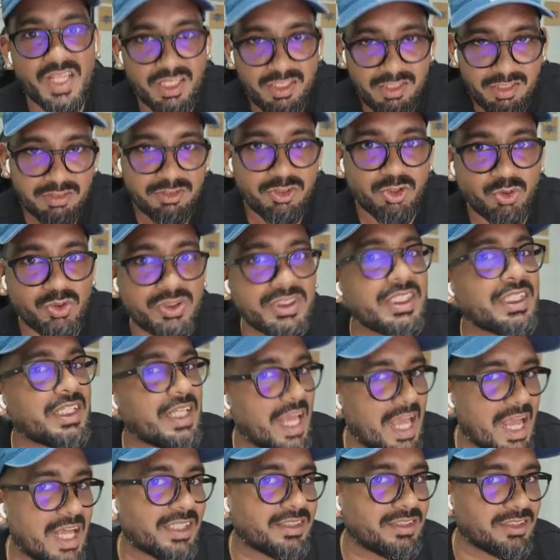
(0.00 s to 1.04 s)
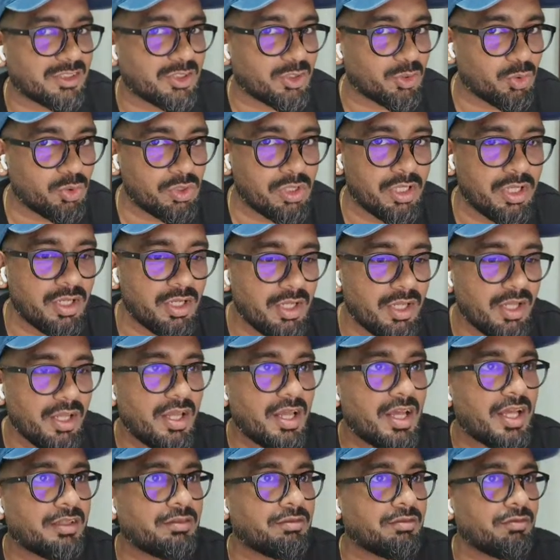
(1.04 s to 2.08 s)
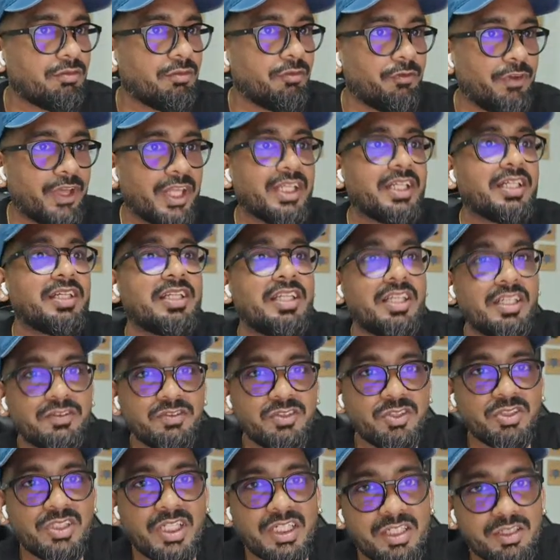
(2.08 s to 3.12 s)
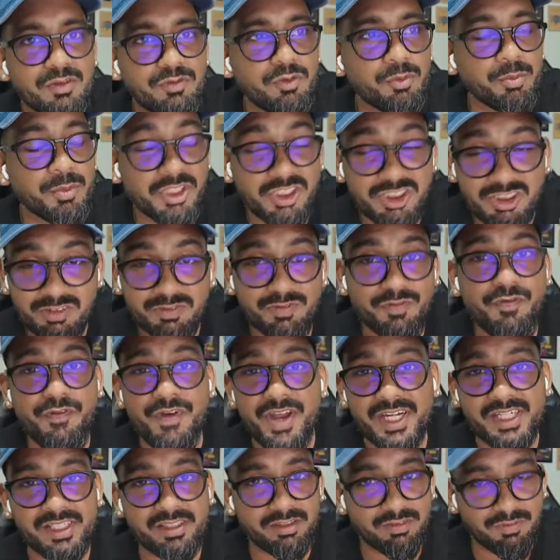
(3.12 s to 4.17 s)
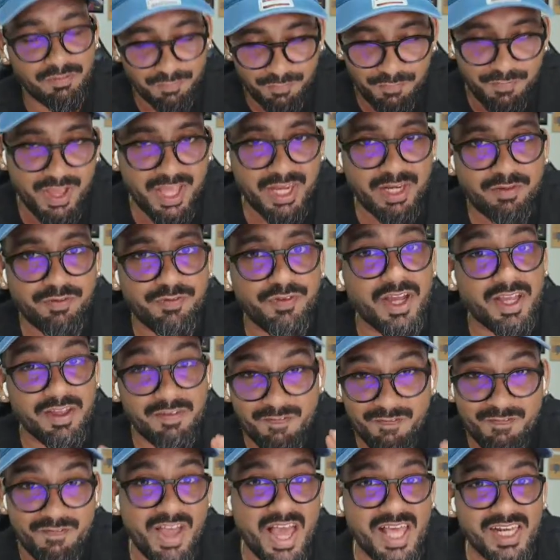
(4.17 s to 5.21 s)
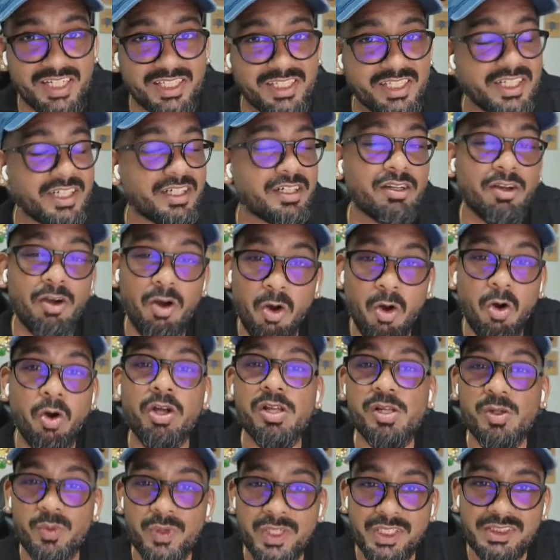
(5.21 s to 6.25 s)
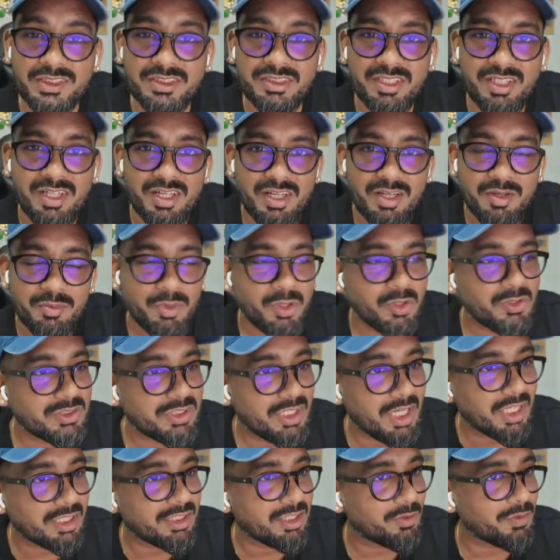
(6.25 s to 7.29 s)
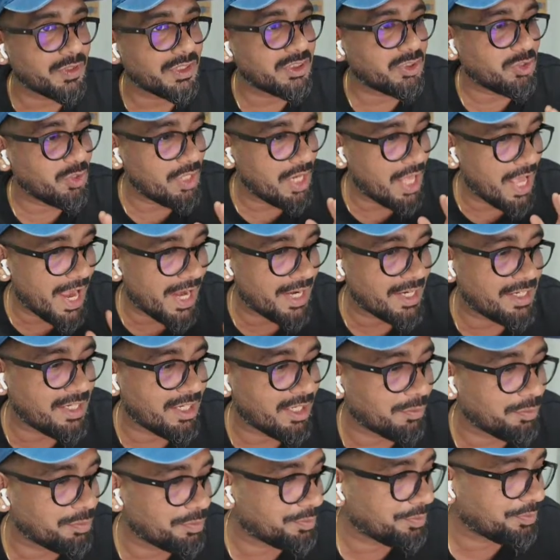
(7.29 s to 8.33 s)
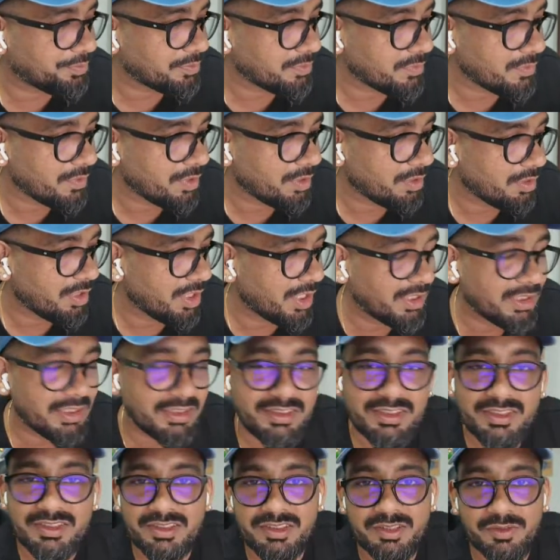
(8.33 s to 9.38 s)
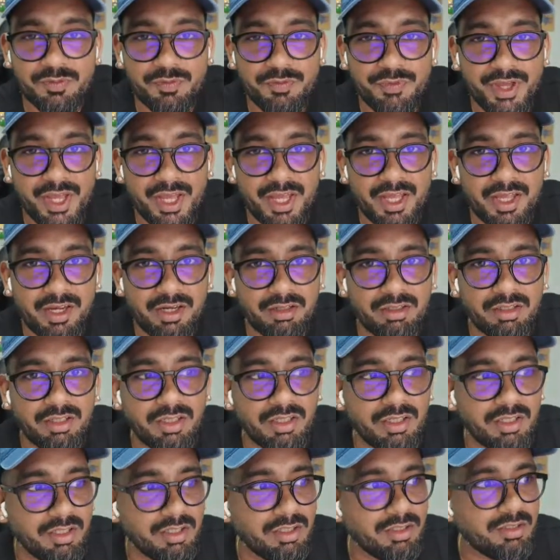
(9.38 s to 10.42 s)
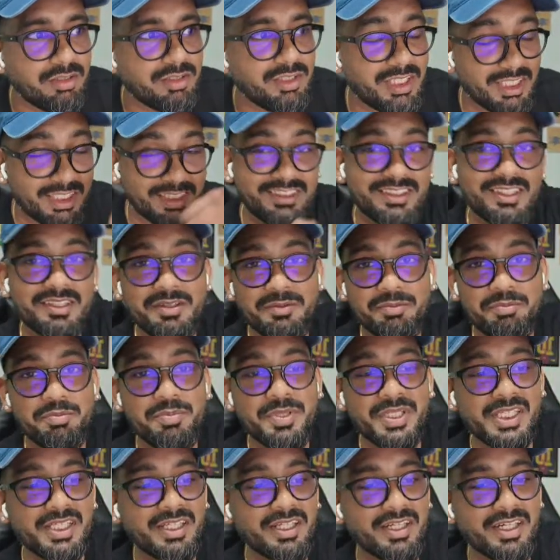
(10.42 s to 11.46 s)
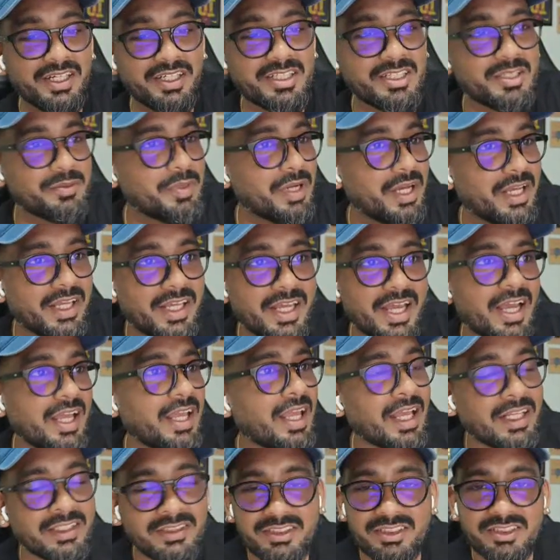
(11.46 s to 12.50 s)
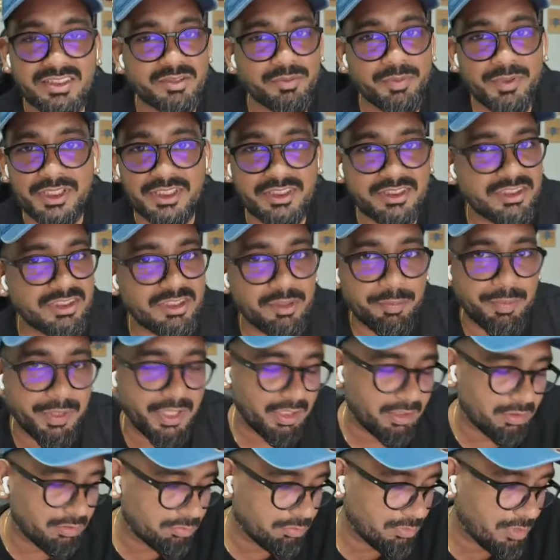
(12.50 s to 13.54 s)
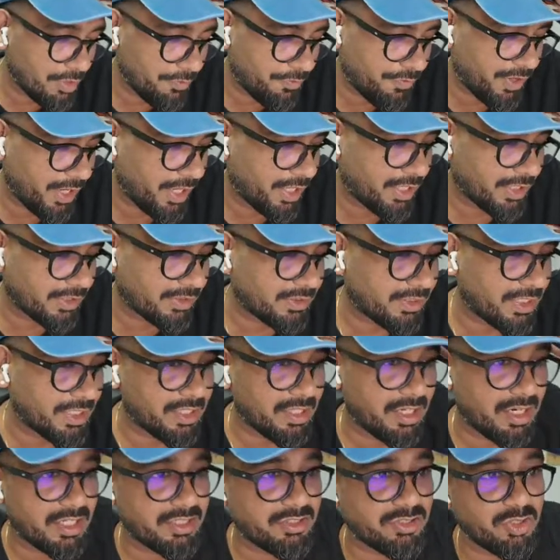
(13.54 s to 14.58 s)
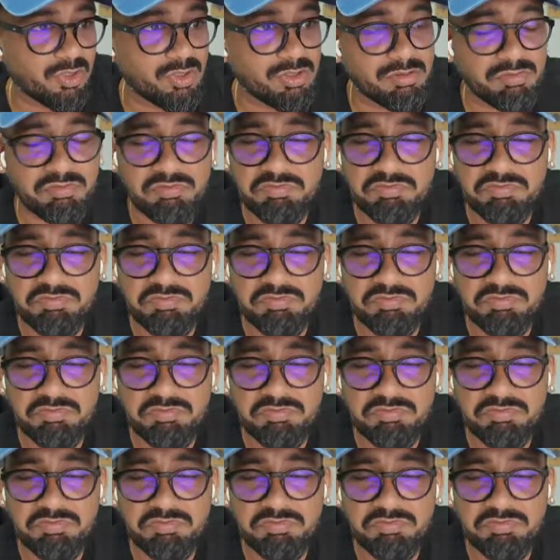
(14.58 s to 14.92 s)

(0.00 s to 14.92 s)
Use it as a tool. And when it gives you that information, vet, verify, validate always, because otherwise you'll end up in a system where tickets are being created by AI and just being shipping left, right, and center, and